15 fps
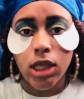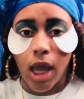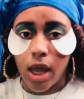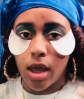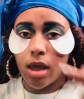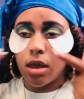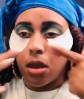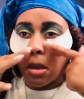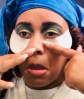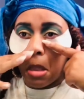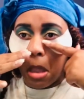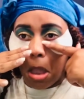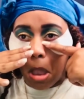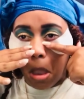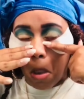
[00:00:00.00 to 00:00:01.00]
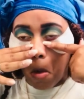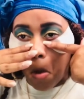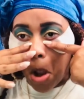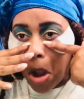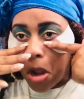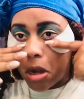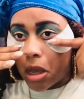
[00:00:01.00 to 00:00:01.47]
like so many
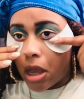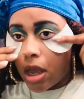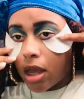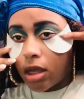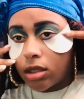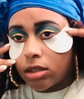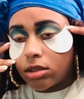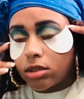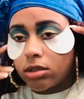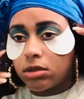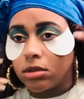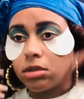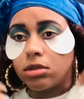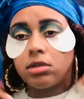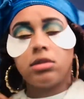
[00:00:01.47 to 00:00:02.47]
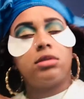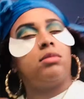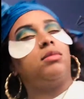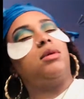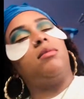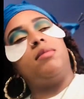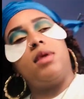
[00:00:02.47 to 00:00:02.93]
ways that you can use
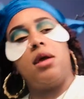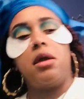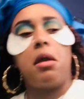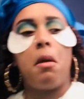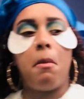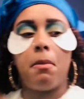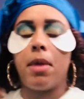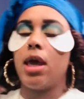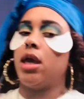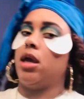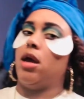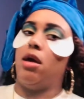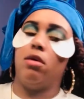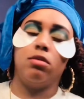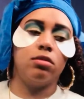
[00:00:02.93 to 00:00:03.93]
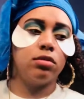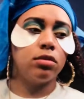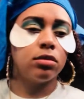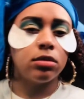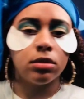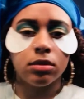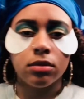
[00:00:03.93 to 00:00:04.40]
concealer for your makeup. You don't
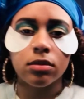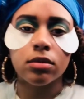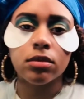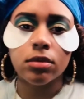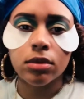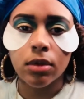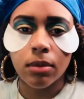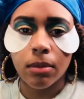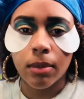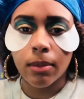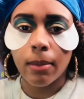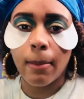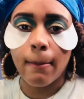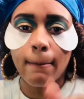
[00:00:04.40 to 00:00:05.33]
have to like do a cut crease.